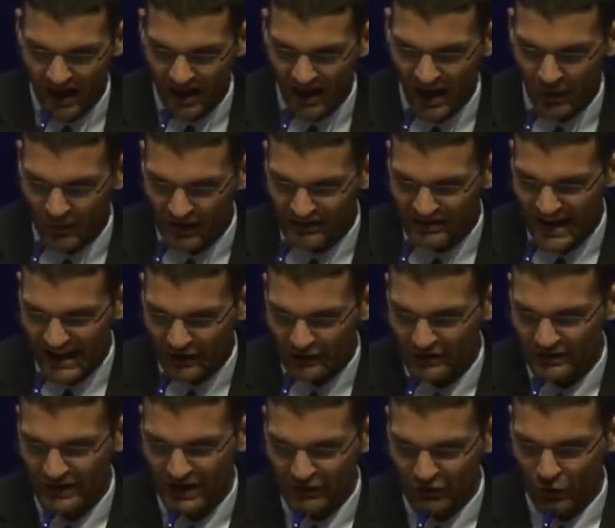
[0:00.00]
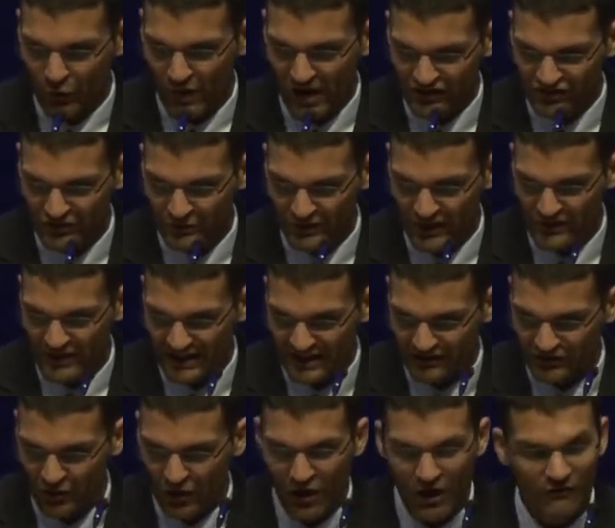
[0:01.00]
I want to tackle another question that I think
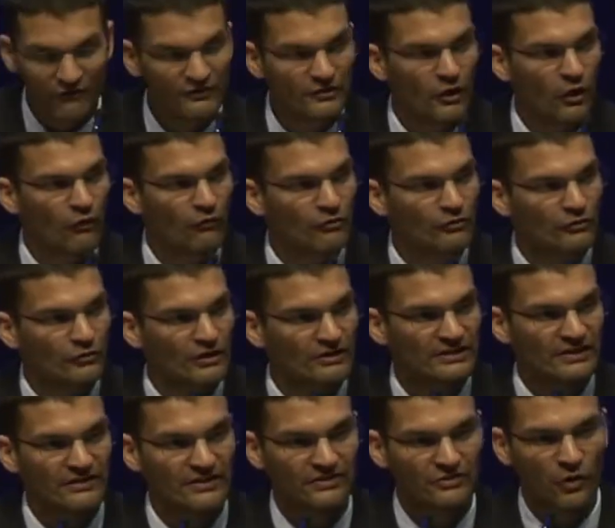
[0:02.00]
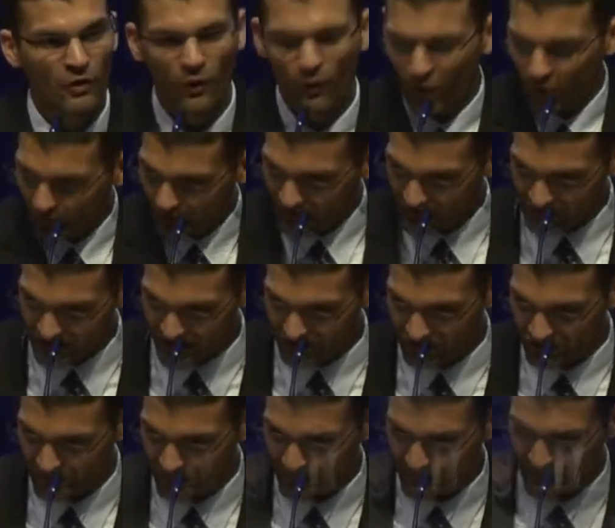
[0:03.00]
is often overlooked in this whole
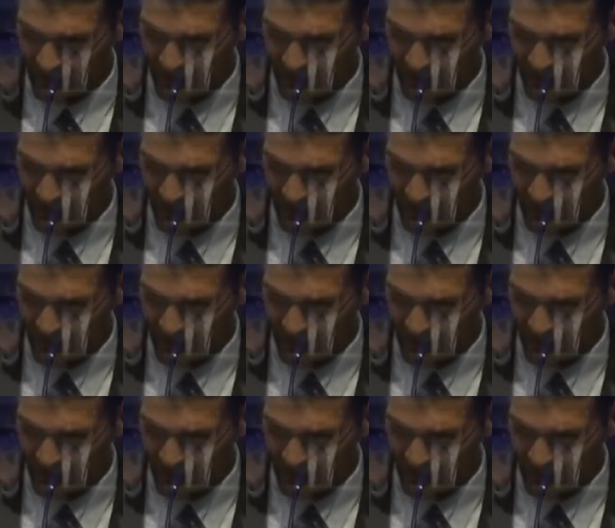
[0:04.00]
discussion.